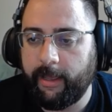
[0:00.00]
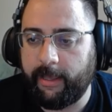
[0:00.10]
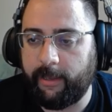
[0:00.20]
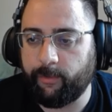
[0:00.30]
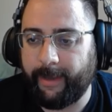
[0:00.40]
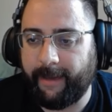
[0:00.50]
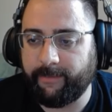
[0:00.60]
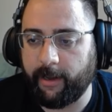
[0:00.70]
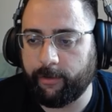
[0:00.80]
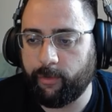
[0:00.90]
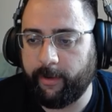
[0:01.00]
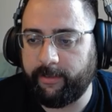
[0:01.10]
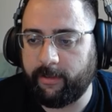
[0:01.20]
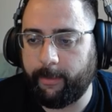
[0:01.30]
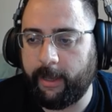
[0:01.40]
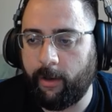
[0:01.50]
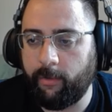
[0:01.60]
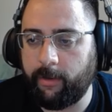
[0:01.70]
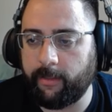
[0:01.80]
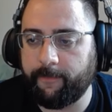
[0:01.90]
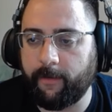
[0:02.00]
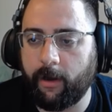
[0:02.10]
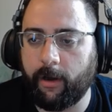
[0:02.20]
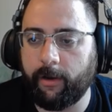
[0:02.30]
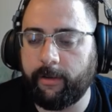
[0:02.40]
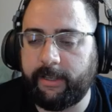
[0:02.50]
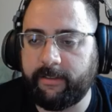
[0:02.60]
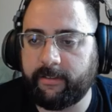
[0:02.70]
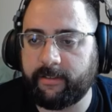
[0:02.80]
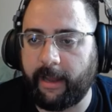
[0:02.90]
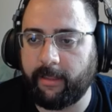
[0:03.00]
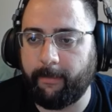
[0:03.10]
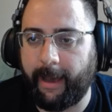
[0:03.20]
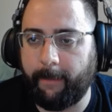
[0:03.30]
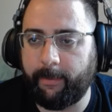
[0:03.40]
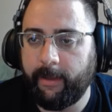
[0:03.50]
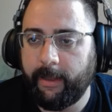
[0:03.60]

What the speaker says: is we have territories that we own on the far east side of the map.